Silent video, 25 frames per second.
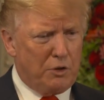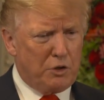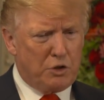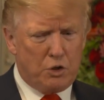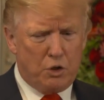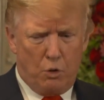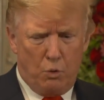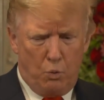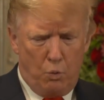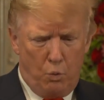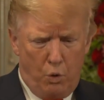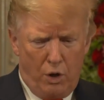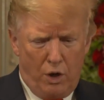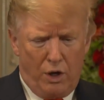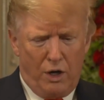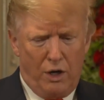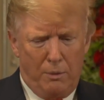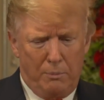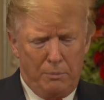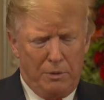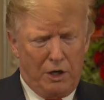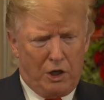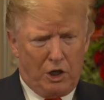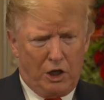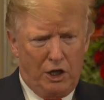So we're going to
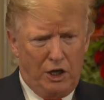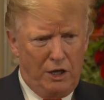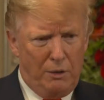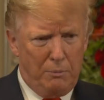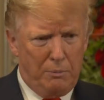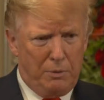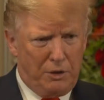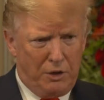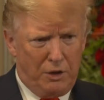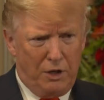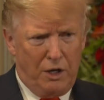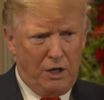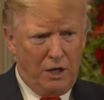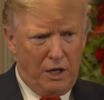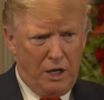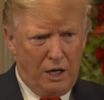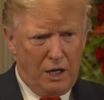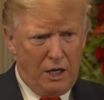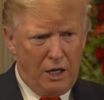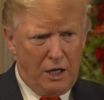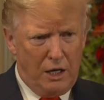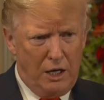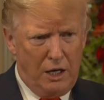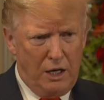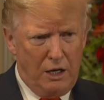be clean, but they're
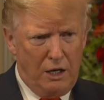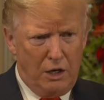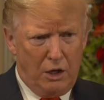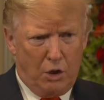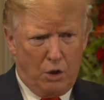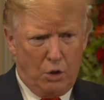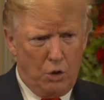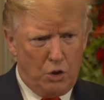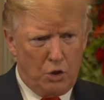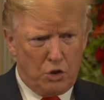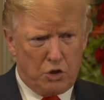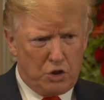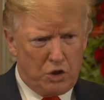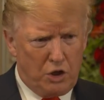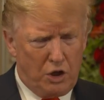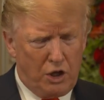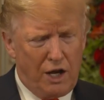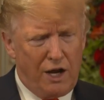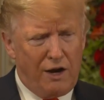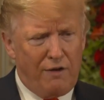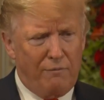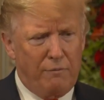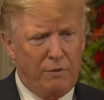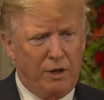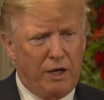not, and it costs a
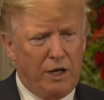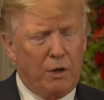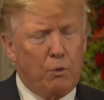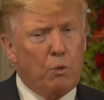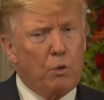lot of money.